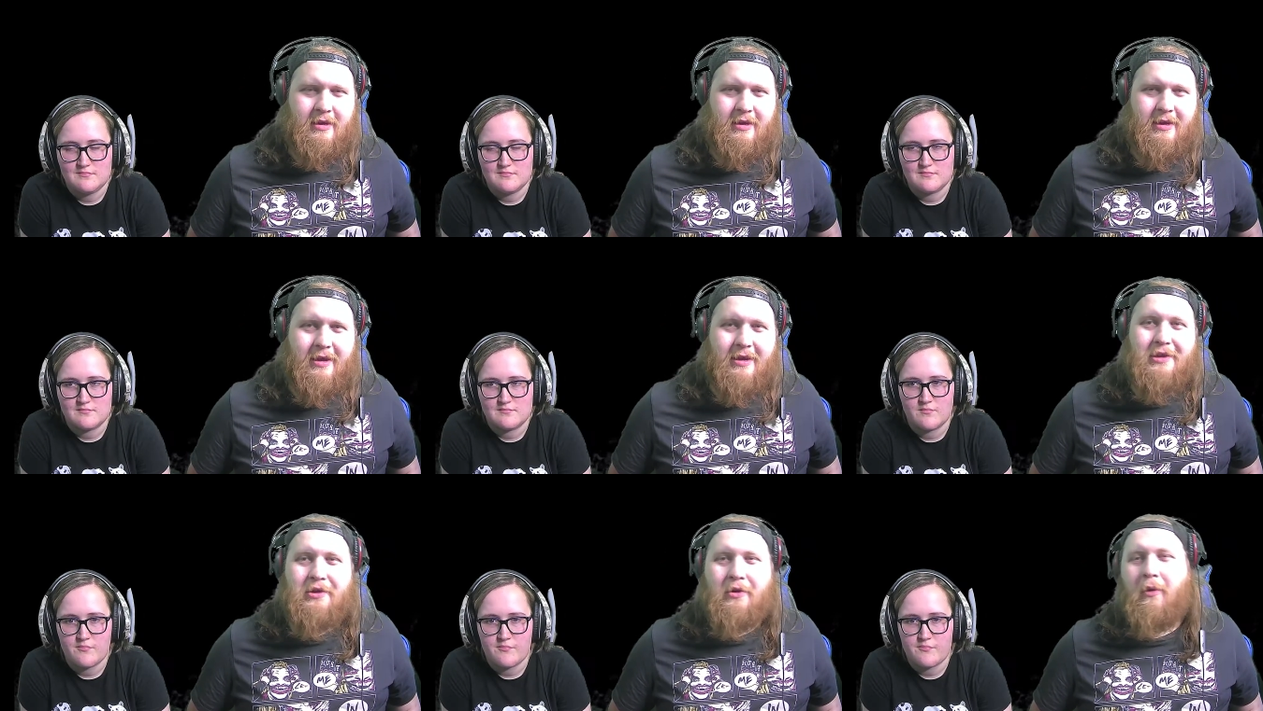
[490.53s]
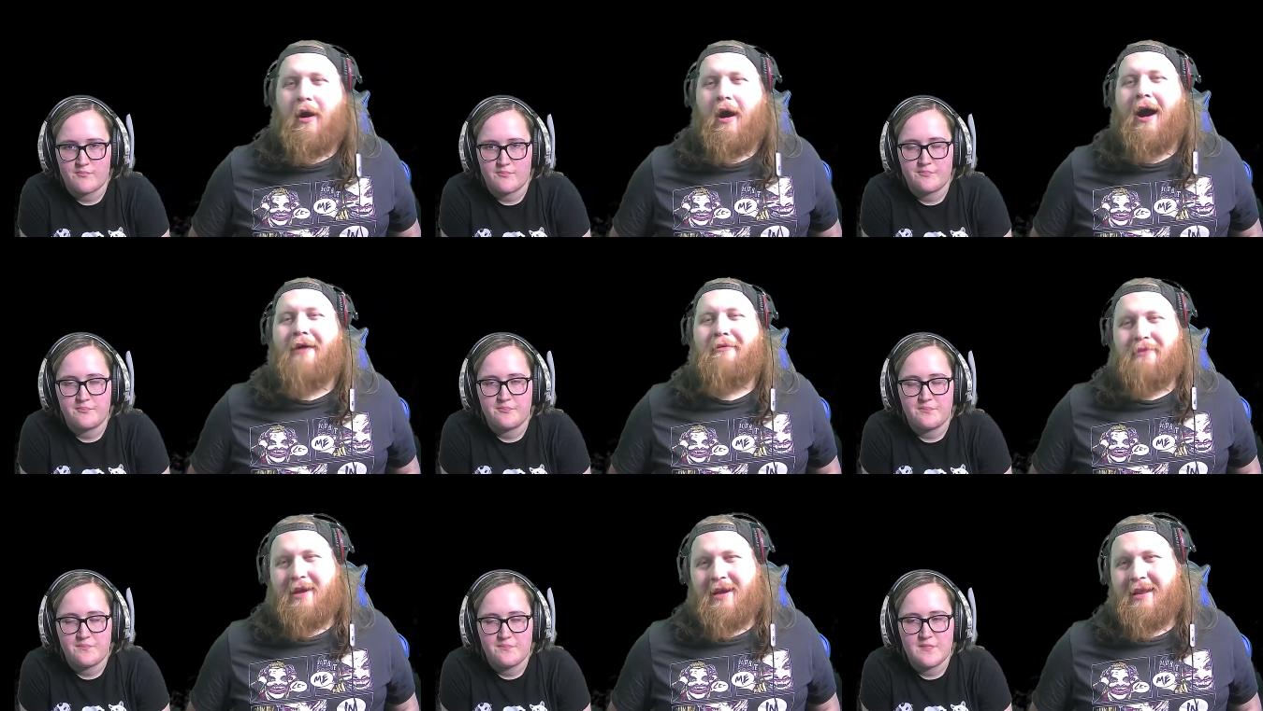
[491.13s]
Speaker 1: You know what? I
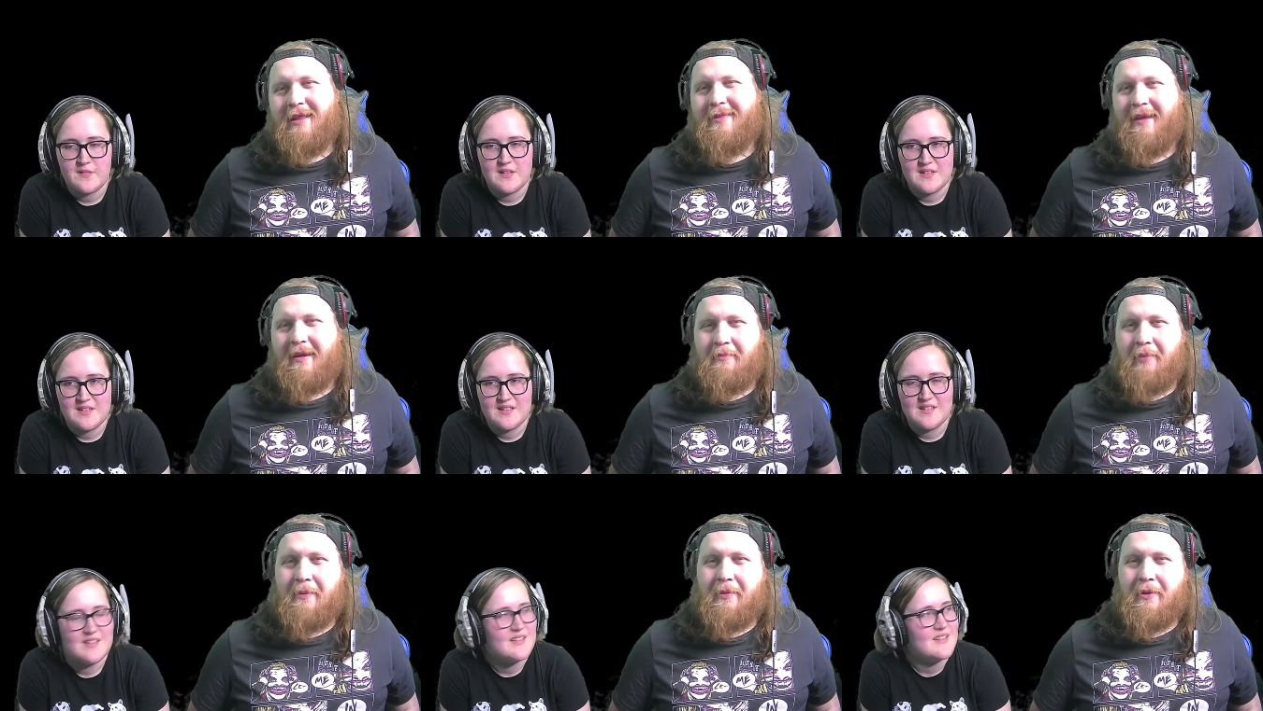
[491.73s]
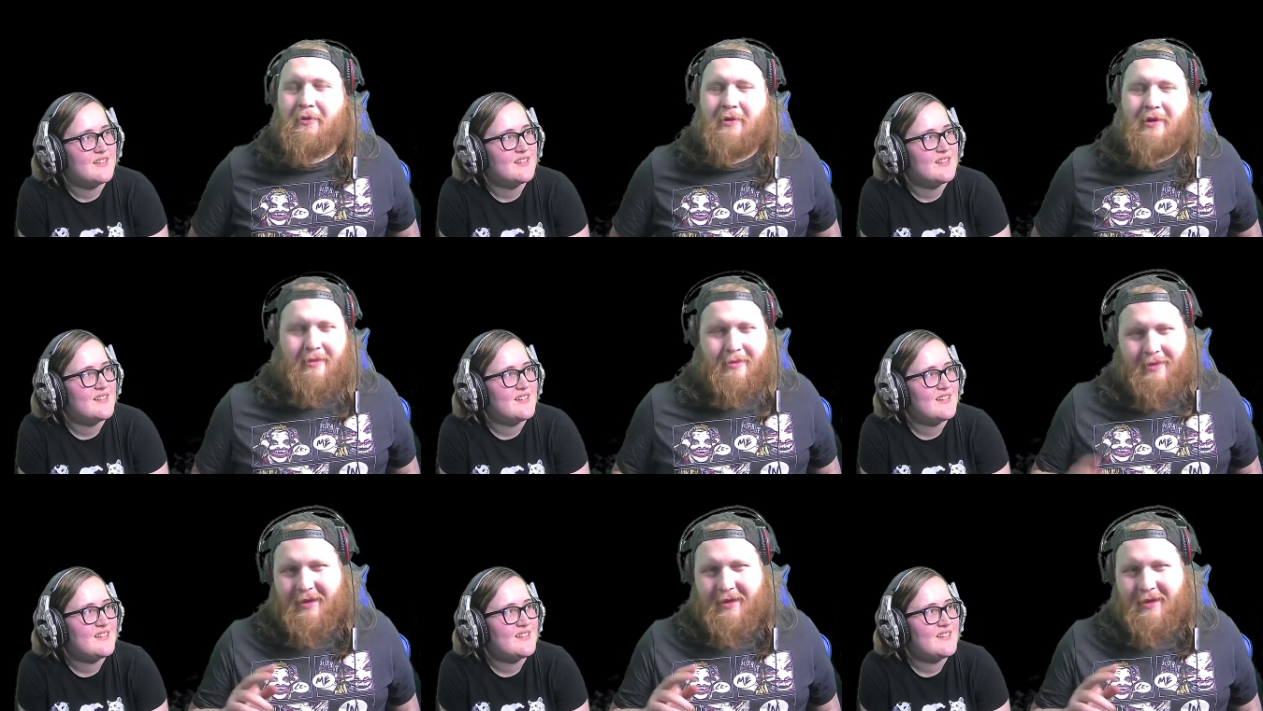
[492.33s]
really think people who can think